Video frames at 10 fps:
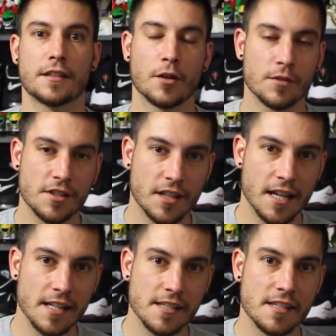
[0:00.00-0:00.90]
Yo, what's good
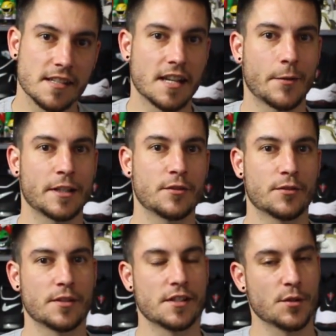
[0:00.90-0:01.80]
guys? This is
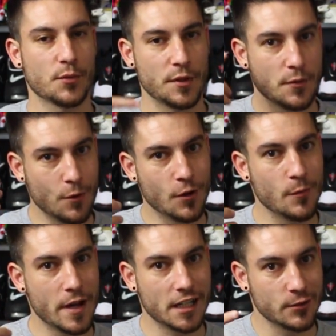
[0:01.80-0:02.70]
Nightwing2303.
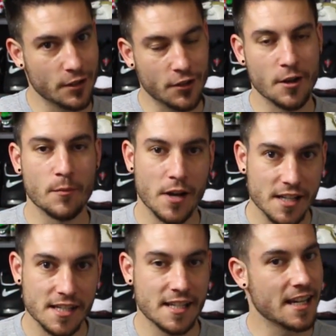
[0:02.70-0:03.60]
Welcome back to another
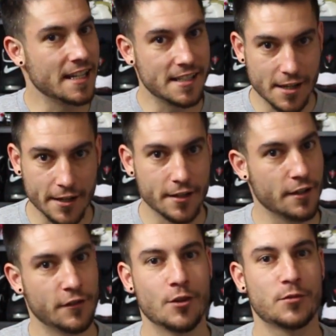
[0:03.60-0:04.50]
unboxing a ton
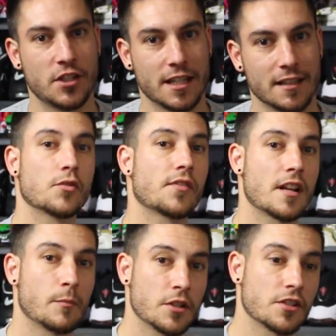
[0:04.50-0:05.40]
of dope So we've
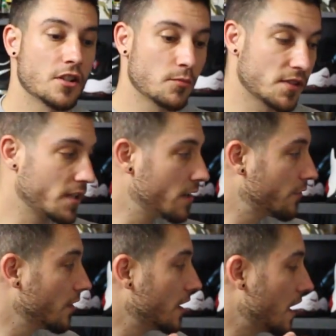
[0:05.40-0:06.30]
got a bunch of dope
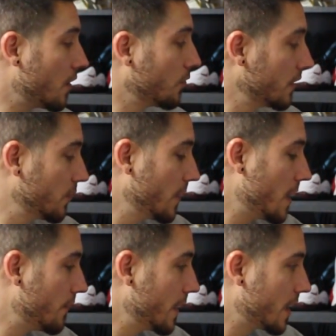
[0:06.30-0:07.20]
stuff. Not only do we
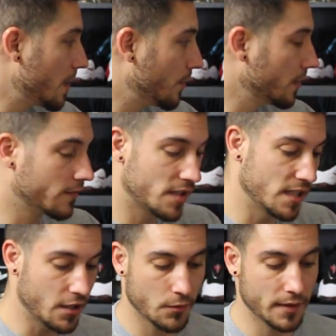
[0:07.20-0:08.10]
have a couple of
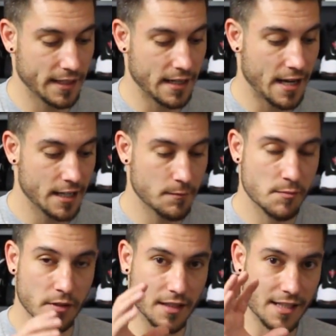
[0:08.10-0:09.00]
sneaker related
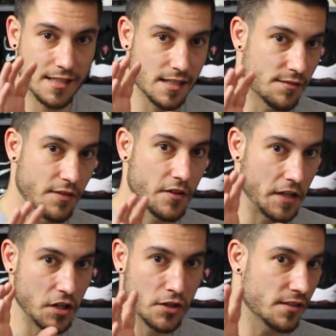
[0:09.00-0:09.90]
items, but this is
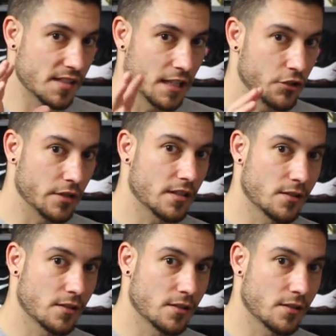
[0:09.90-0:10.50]
very nerd centric.